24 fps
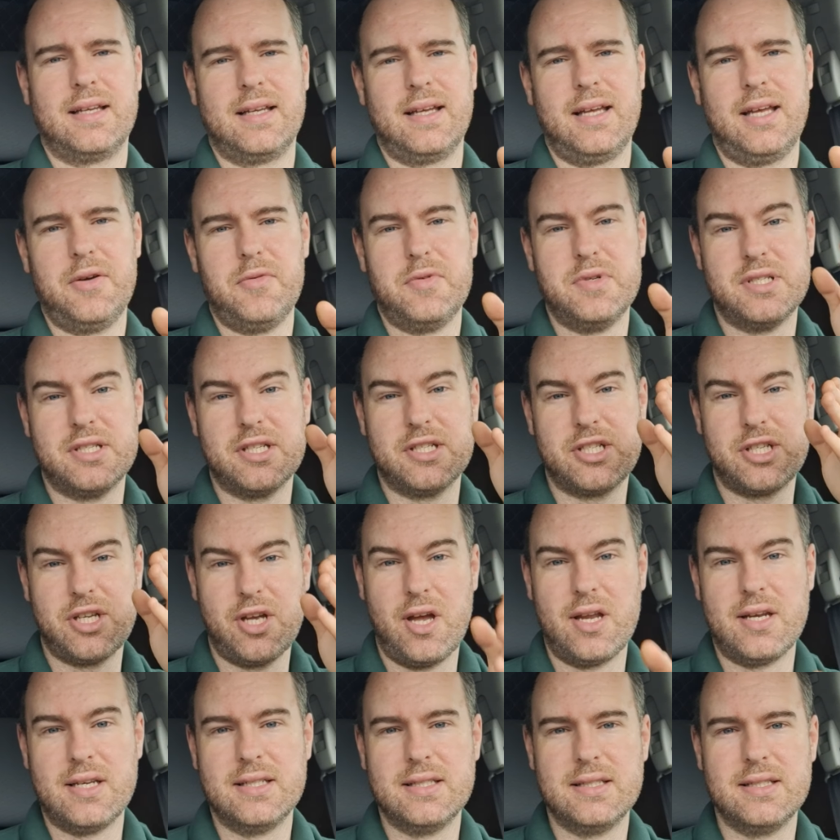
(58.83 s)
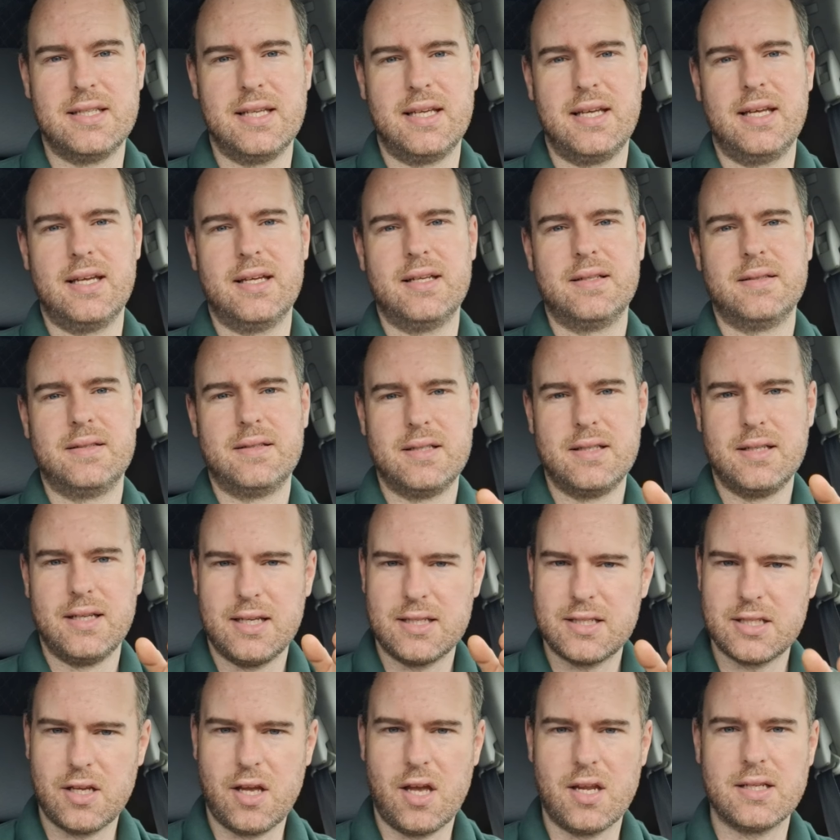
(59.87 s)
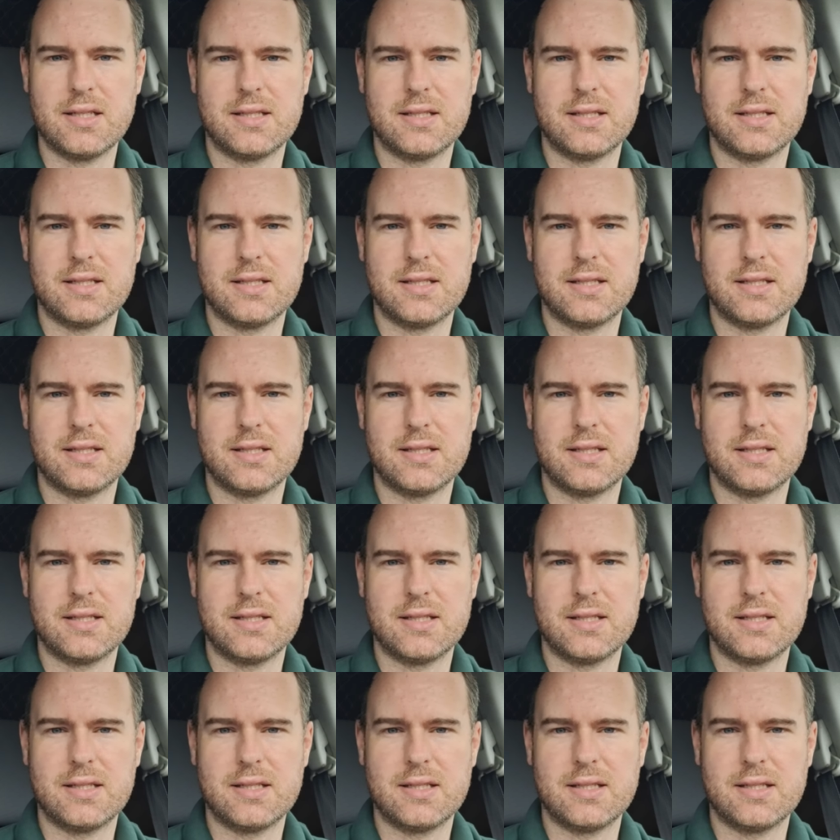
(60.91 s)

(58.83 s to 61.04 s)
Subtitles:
it was a certain day, a certain